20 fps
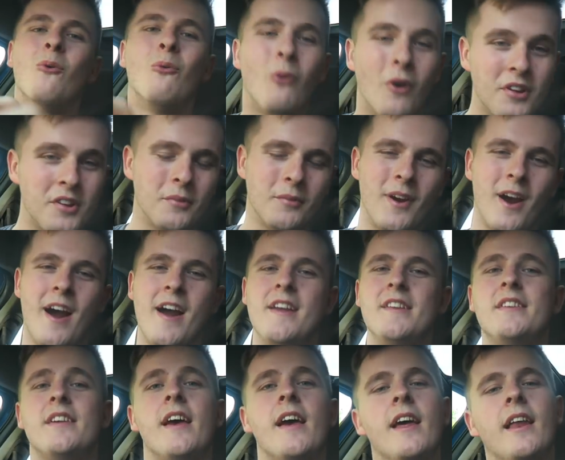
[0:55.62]
What's up,
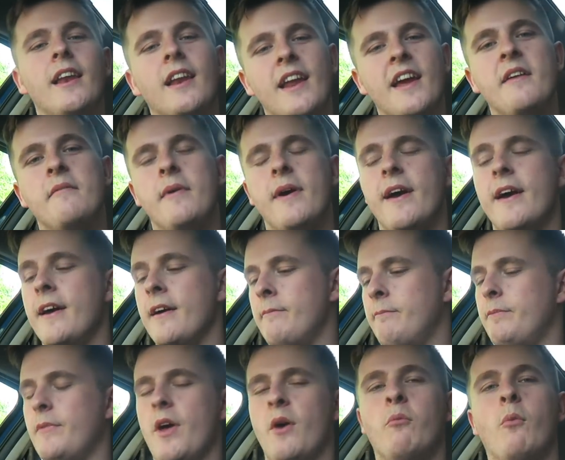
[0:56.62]
guys? Liam
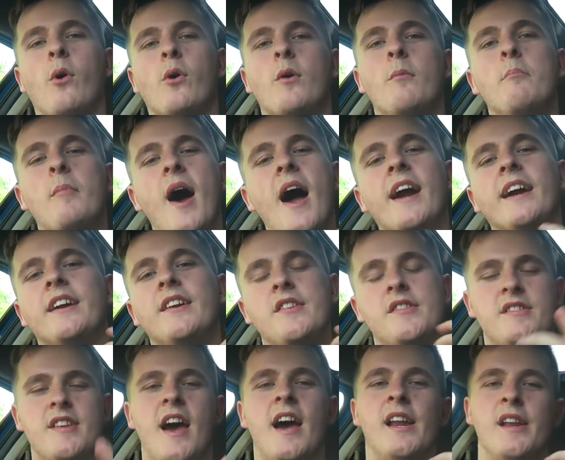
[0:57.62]
here, and welcome back
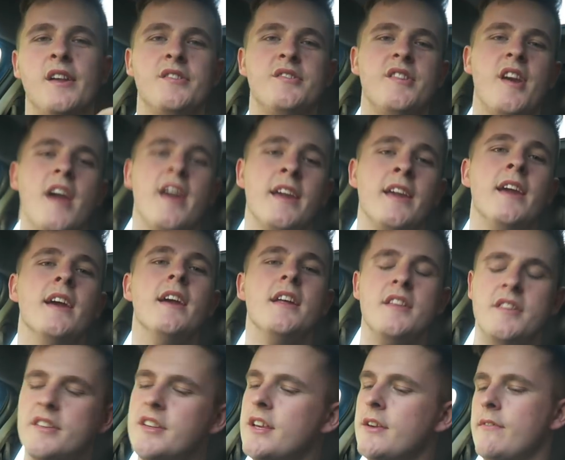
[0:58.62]
to LSJ
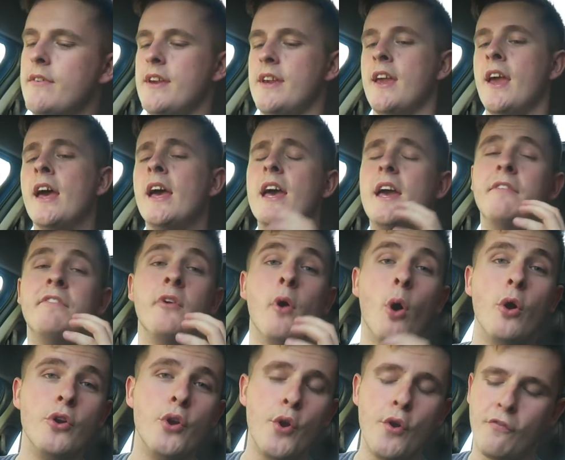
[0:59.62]
TV. If you
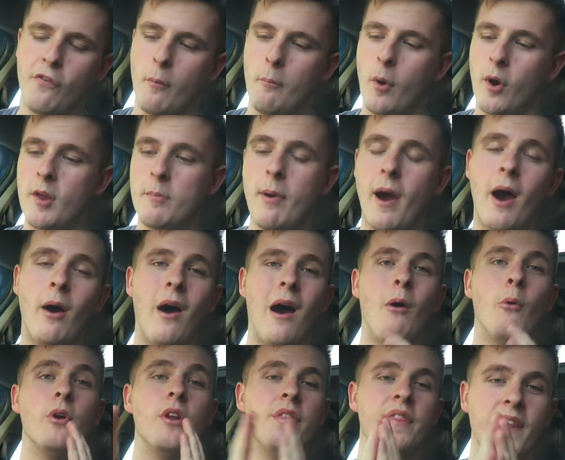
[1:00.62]
are new from Body Power, I
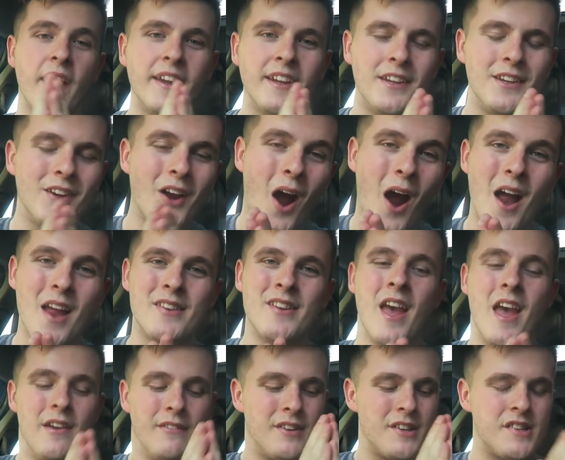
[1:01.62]
want to thank you guys
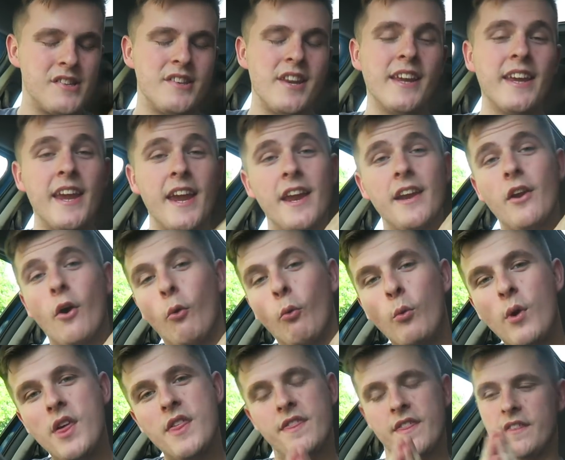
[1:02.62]
for sticking
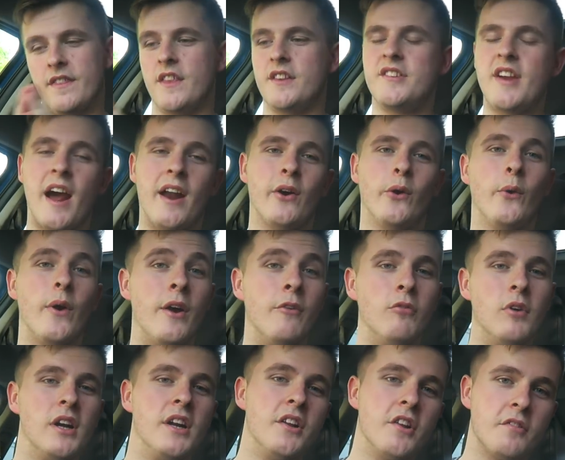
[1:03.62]
with the channel. It
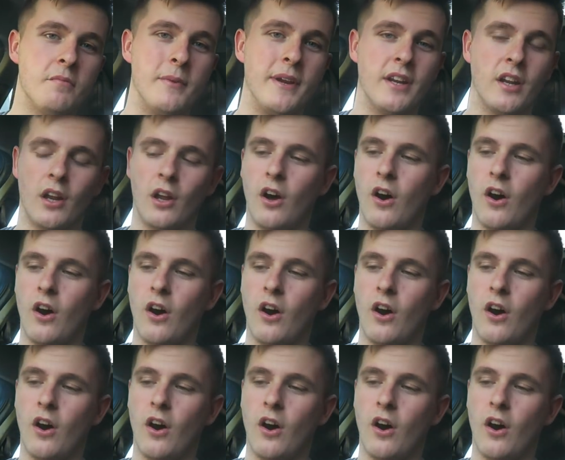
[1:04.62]
really does mean a